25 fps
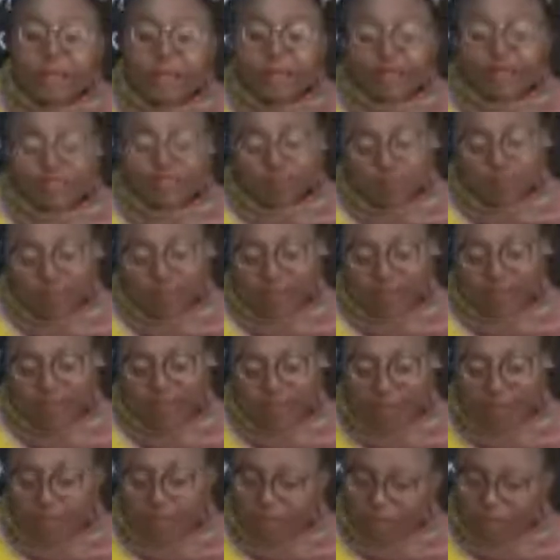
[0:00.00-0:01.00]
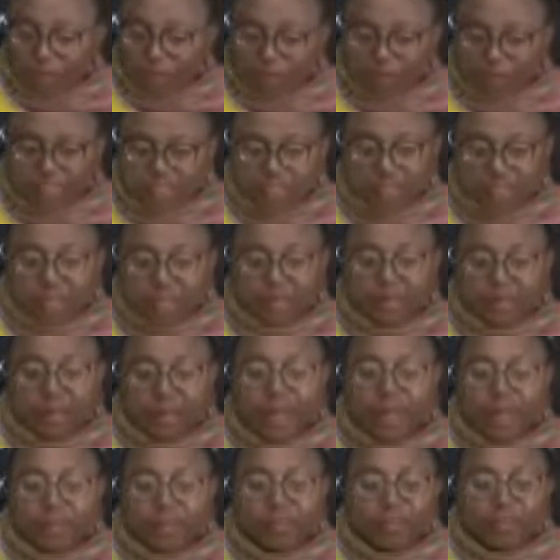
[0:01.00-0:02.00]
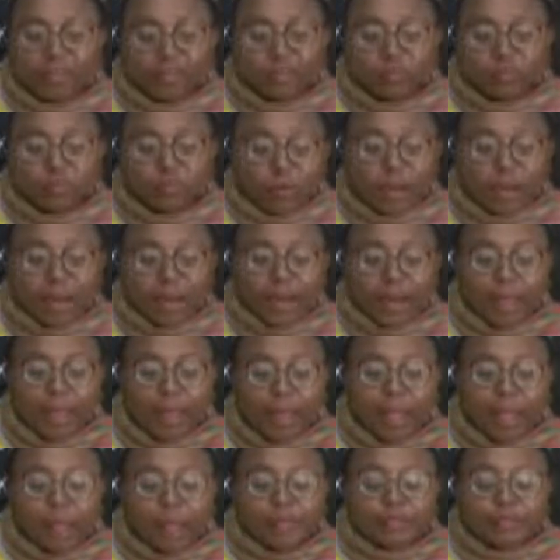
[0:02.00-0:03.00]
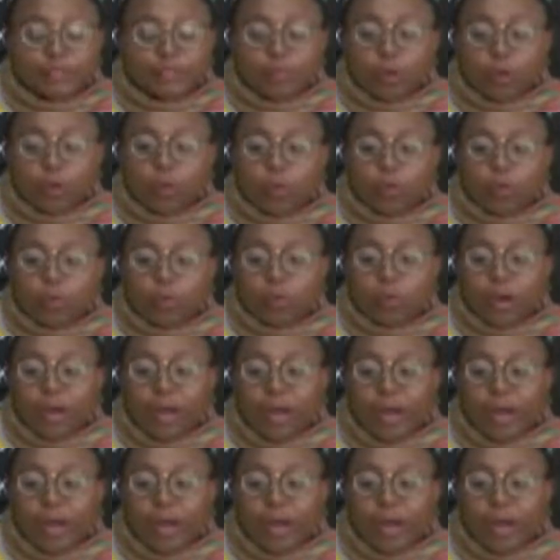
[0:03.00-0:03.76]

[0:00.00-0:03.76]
This is where I have my professional life as well. So,